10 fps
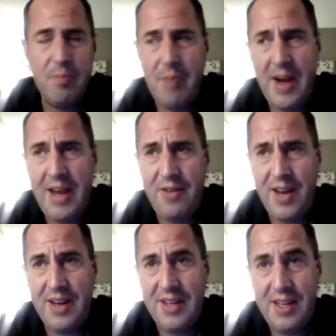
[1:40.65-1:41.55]
might have an
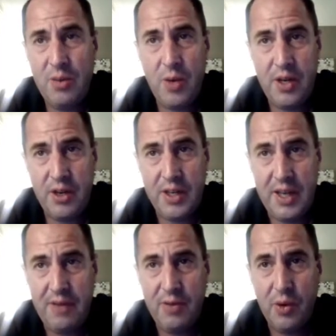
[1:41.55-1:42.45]
idea what you're going to
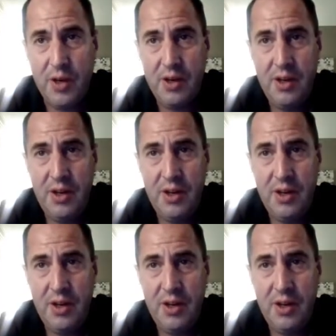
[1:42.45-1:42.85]
get for it,